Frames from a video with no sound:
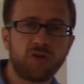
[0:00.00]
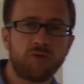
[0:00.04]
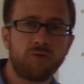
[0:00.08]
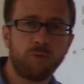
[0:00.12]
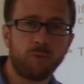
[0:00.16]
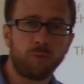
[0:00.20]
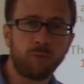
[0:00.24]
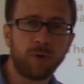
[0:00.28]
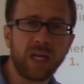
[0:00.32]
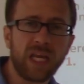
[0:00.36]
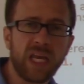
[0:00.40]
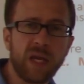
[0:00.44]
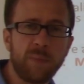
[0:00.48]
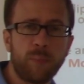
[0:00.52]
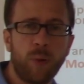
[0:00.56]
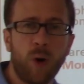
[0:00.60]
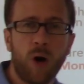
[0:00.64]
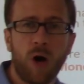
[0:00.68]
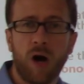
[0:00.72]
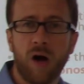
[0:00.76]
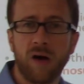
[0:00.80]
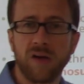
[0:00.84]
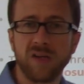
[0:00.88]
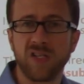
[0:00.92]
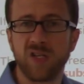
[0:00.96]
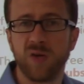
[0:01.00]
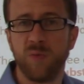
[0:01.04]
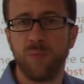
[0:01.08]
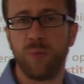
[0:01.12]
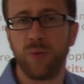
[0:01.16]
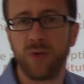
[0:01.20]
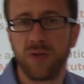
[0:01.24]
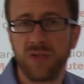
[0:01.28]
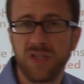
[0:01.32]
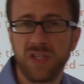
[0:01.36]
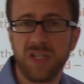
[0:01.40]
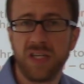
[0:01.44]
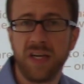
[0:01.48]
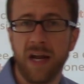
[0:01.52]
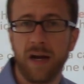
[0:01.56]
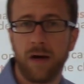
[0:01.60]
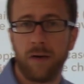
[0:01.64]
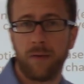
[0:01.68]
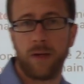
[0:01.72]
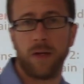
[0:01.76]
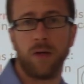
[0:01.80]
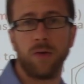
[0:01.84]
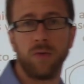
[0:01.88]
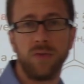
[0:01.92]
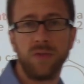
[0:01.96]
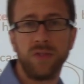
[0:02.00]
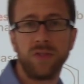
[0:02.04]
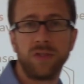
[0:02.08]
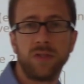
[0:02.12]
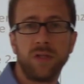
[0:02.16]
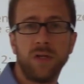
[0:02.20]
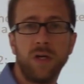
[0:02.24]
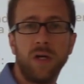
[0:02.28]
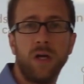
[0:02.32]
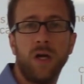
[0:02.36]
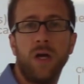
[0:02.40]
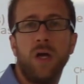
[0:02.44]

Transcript: 3 possible scenarios.